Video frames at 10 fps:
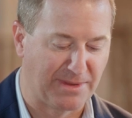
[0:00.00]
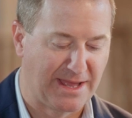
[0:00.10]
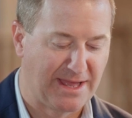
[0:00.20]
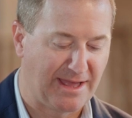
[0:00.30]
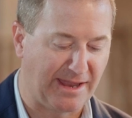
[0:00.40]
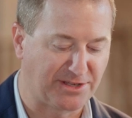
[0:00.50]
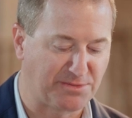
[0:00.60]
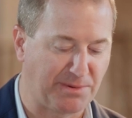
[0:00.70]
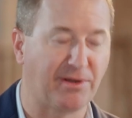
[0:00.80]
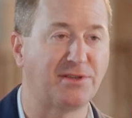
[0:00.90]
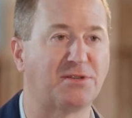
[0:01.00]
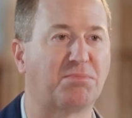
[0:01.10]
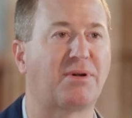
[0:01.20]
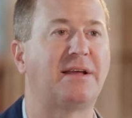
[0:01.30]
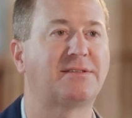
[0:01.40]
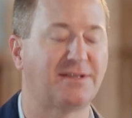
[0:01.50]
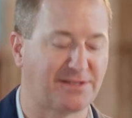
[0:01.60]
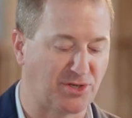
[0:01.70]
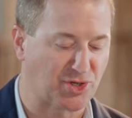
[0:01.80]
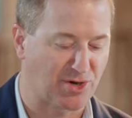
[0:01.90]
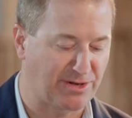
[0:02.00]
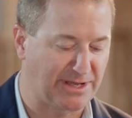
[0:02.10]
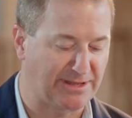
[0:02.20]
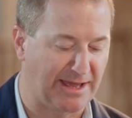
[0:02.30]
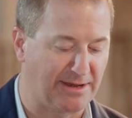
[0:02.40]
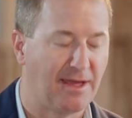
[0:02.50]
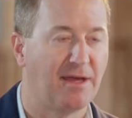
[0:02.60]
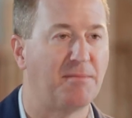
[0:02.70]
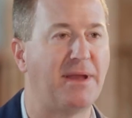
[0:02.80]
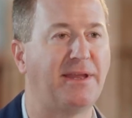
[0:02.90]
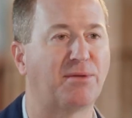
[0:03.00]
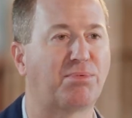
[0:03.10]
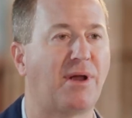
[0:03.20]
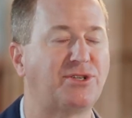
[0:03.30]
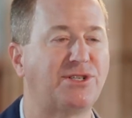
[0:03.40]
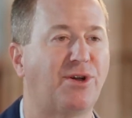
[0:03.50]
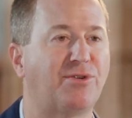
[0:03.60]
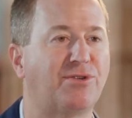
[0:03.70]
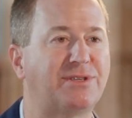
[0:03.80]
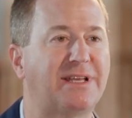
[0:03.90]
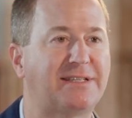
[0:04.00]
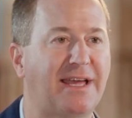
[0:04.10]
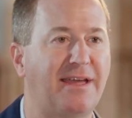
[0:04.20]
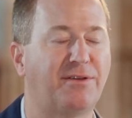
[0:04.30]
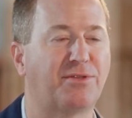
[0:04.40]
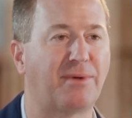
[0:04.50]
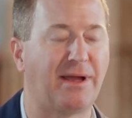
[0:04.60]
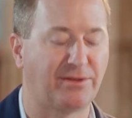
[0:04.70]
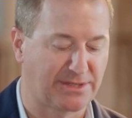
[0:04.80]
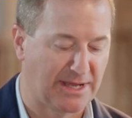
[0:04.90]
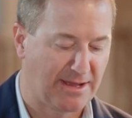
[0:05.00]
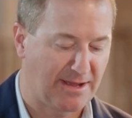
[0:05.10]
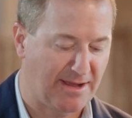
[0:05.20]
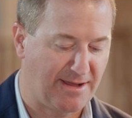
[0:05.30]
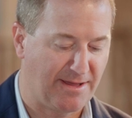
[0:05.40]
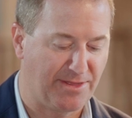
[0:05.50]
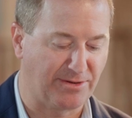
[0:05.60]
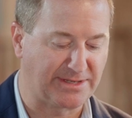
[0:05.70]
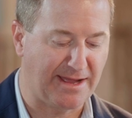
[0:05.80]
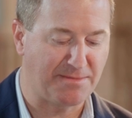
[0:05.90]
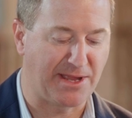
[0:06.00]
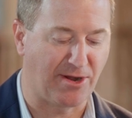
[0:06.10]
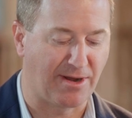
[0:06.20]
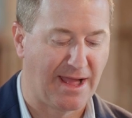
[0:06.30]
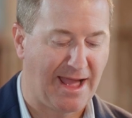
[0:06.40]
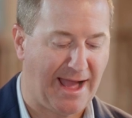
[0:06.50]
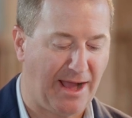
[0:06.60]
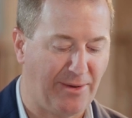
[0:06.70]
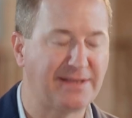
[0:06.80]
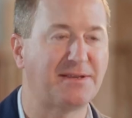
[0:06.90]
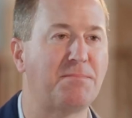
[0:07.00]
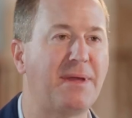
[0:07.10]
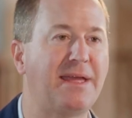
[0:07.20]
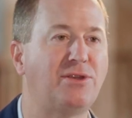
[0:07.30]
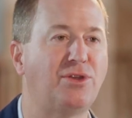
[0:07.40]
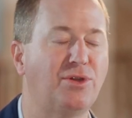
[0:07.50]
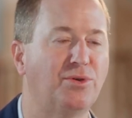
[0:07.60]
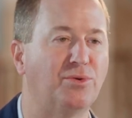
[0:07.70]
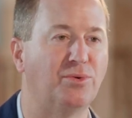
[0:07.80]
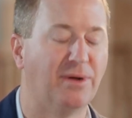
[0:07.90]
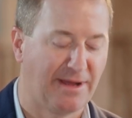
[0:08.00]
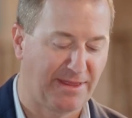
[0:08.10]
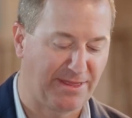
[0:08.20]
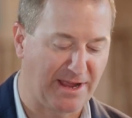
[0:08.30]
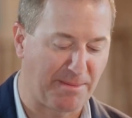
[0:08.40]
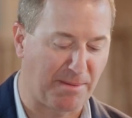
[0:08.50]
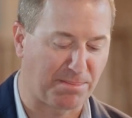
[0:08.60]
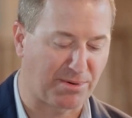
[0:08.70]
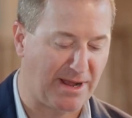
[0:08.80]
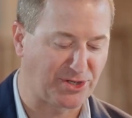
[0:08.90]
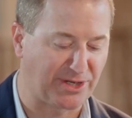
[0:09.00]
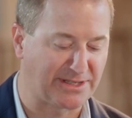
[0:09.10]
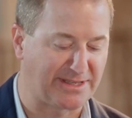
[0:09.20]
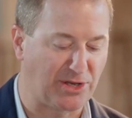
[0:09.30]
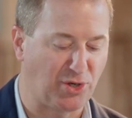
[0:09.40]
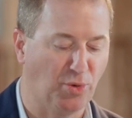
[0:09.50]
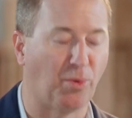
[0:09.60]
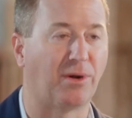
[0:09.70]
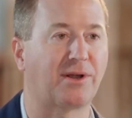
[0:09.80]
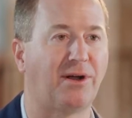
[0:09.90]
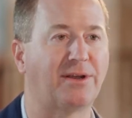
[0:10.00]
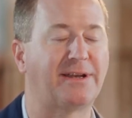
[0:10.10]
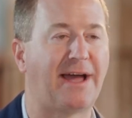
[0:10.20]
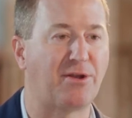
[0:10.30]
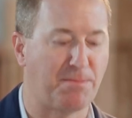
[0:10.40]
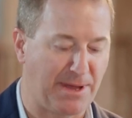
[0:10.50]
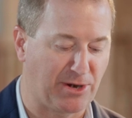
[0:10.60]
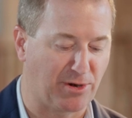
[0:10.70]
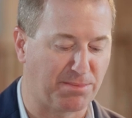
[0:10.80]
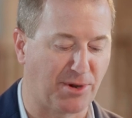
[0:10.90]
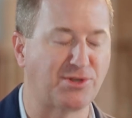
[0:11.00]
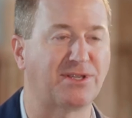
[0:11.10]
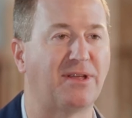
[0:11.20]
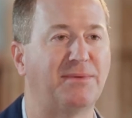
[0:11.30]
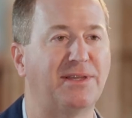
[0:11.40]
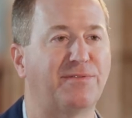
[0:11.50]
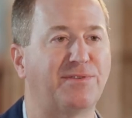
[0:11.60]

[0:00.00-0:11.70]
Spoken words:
mm-hmm. and experienced the process and journey that many of the project owners take throughout their time here. How has it made you think about projects that you work on and how to better approach them in the